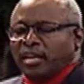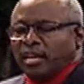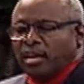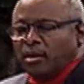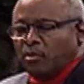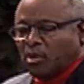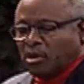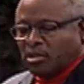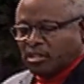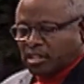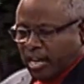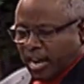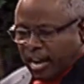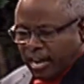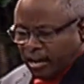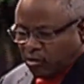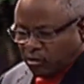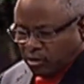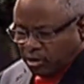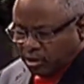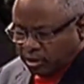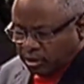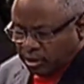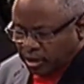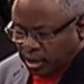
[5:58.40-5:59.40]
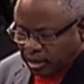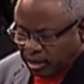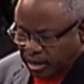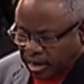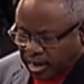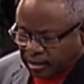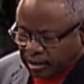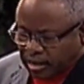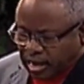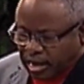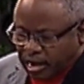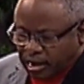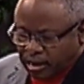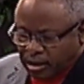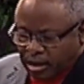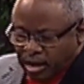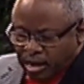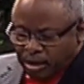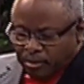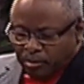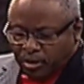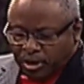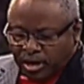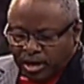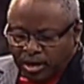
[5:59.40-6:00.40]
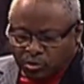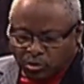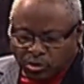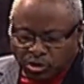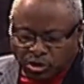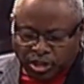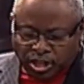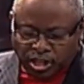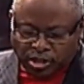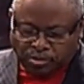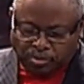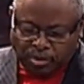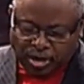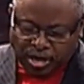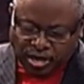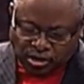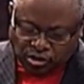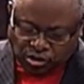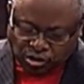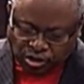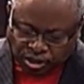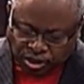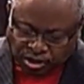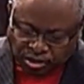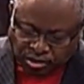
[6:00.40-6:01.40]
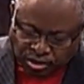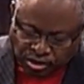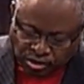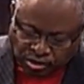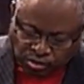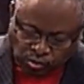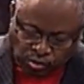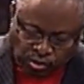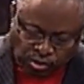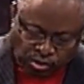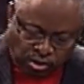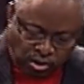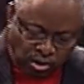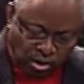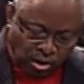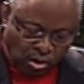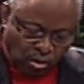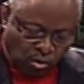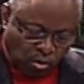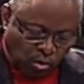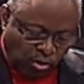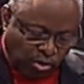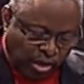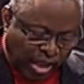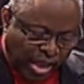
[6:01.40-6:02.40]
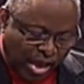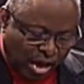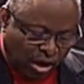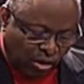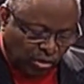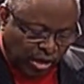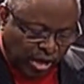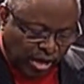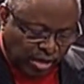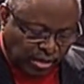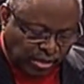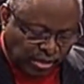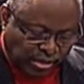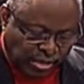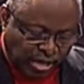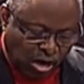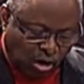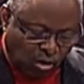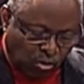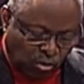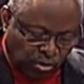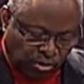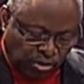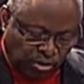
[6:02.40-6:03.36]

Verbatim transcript: he wasn't angry or anything like that, but he was just being serious with, with how they dealt with